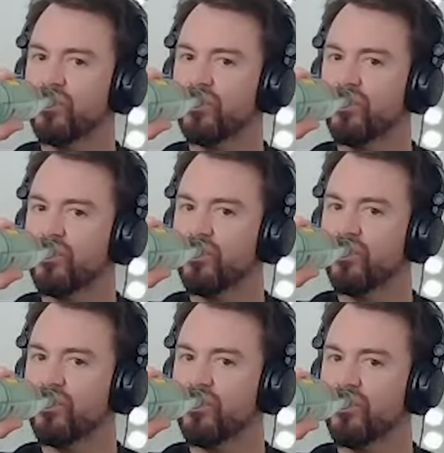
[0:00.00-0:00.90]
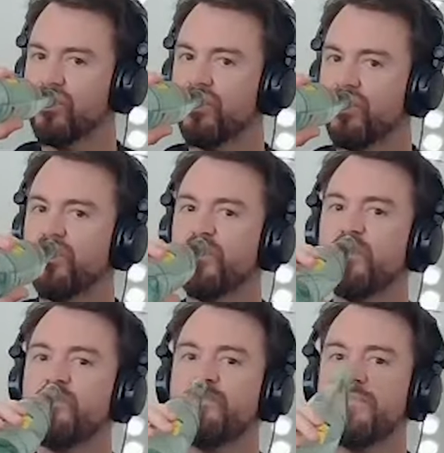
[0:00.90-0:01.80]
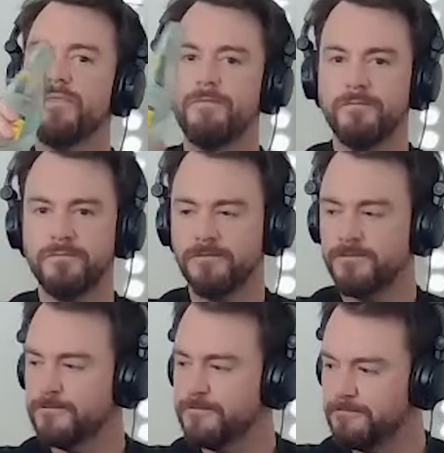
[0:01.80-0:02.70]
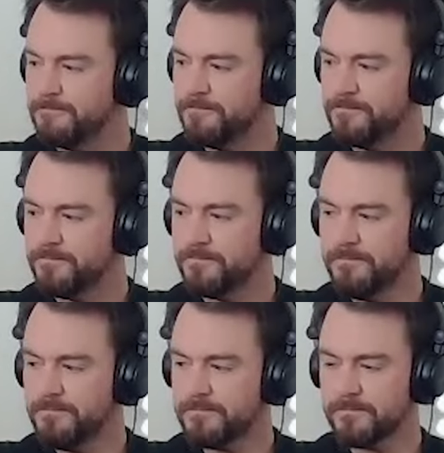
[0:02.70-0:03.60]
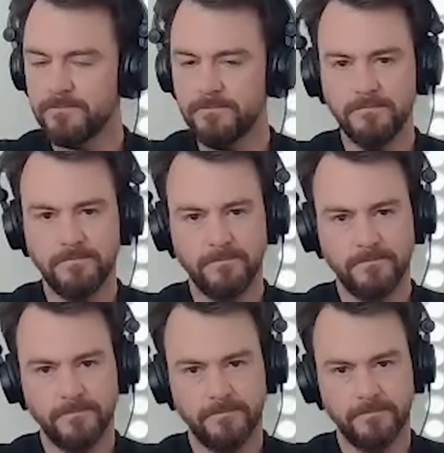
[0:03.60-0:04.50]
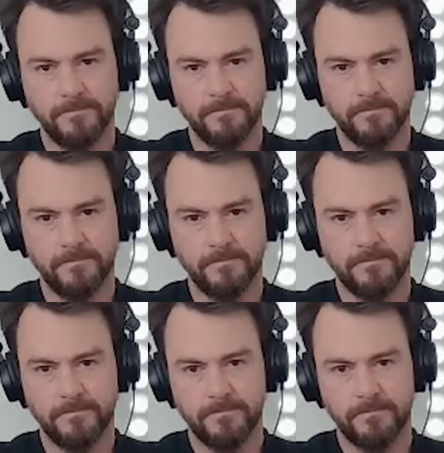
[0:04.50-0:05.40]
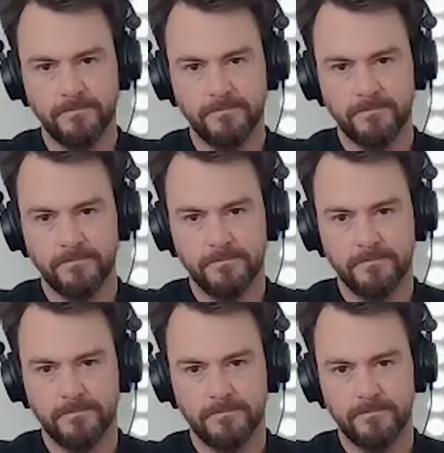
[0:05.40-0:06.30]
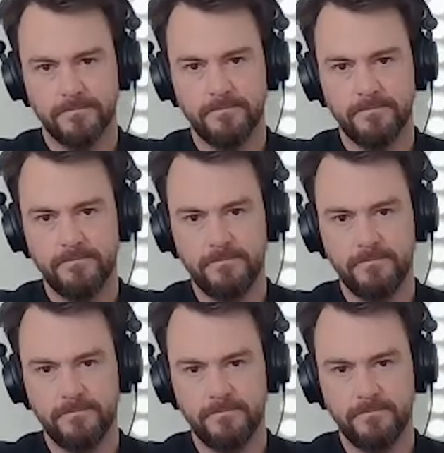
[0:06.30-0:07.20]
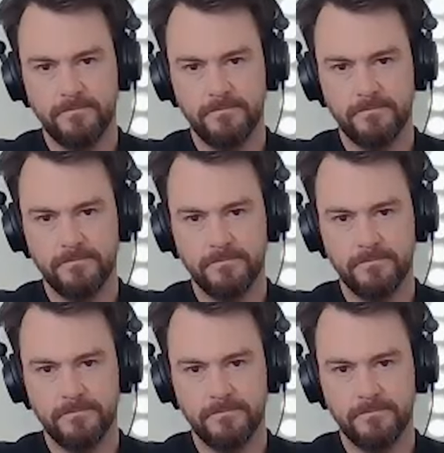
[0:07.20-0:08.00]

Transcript: No words are spoken by the person on screen.